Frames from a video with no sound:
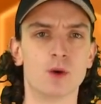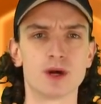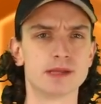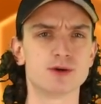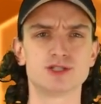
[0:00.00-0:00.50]

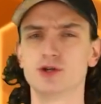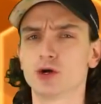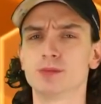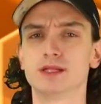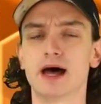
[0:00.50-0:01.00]
One of the most
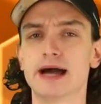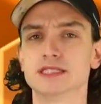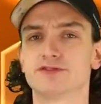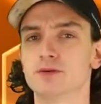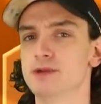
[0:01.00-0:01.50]
notable
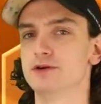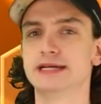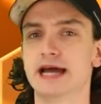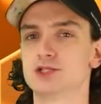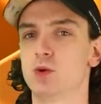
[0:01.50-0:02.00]
lines from
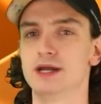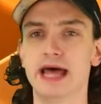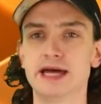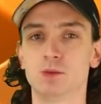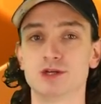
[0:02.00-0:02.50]
Marie
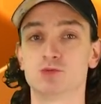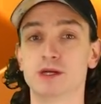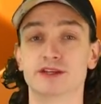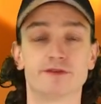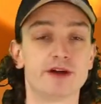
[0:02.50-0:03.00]
Antoinette was
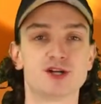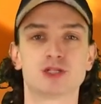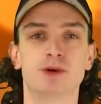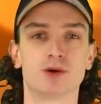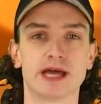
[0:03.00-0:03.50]
when the French
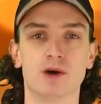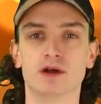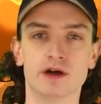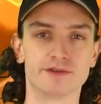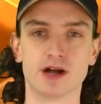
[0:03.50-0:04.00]
spoke
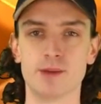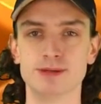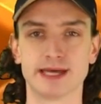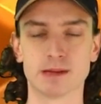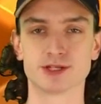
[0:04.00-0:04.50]
out for not
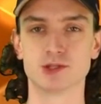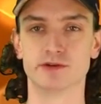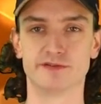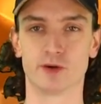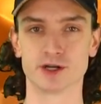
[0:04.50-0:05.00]
being able to
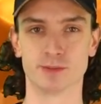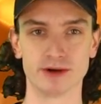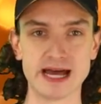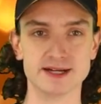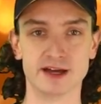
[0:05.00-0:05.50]
afford
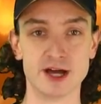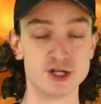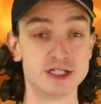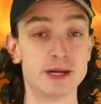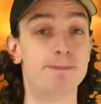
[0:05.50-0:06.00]
bread.
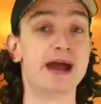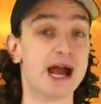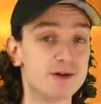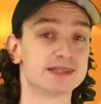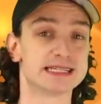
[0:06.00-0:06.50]
She
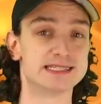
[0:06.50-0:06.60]
apparently